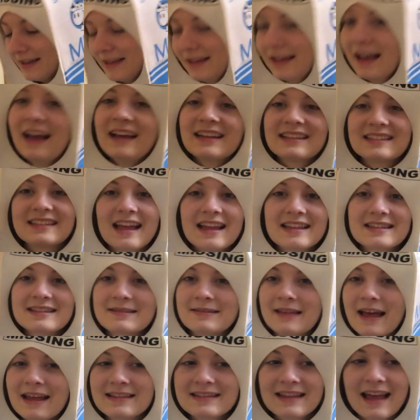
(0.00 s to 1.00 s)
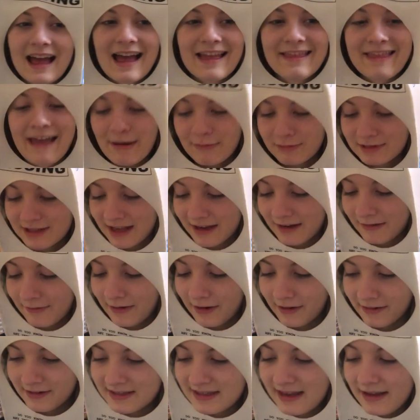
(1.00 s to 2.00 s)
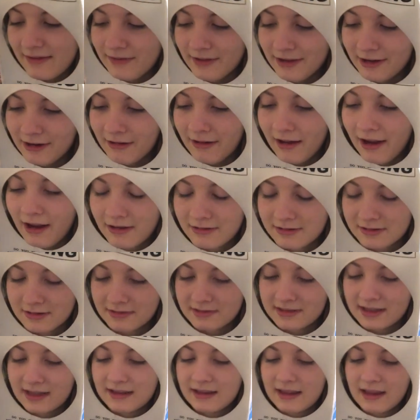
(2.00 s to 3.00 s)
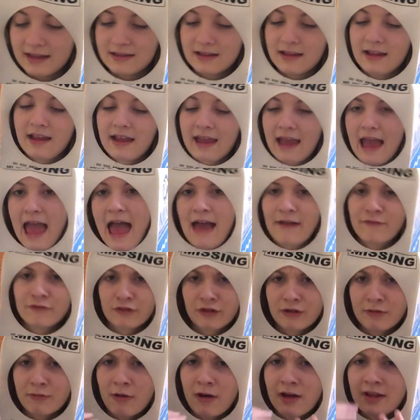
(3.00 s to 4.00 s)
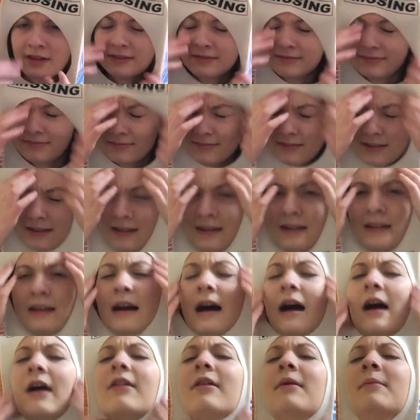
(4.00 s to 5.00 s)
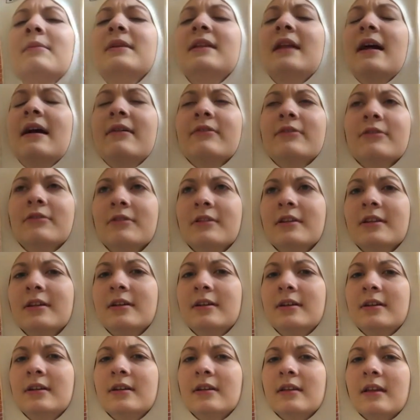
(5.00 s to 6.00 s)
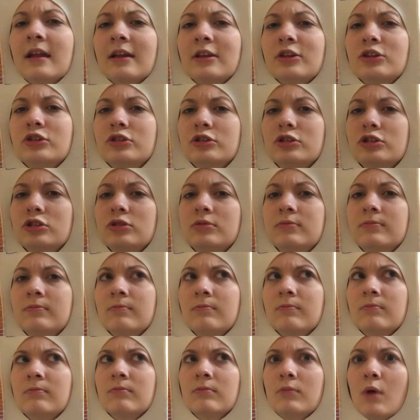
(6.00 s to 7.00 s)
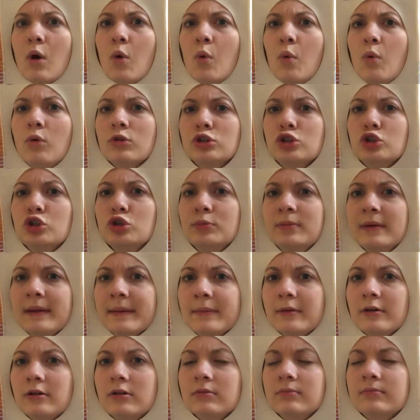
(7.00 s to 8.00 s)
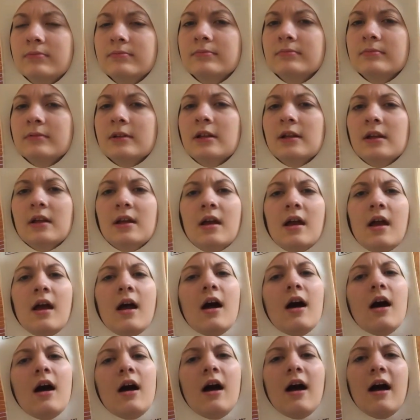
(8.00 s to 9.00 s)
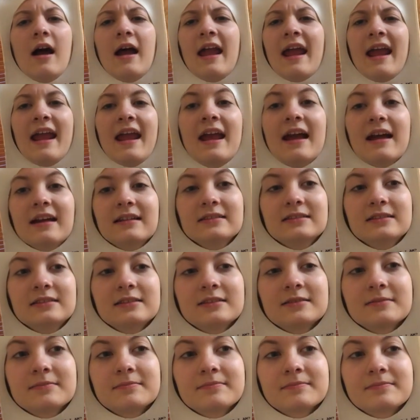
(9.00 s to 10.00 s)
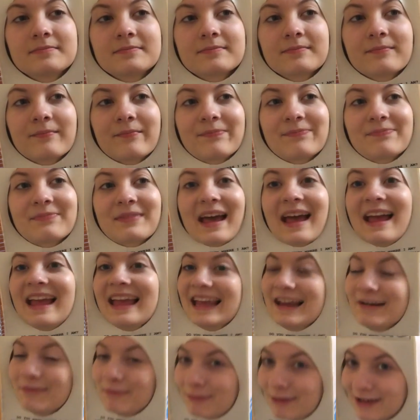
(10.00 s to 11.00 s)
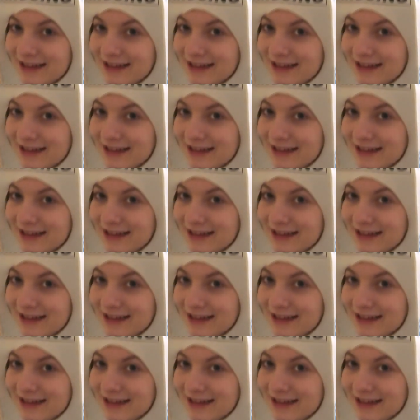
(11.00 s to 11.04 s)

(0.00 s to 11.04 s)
yes, that was like a very sad video. I also sent that to like everyone. I mean, not everyone, like two people. And it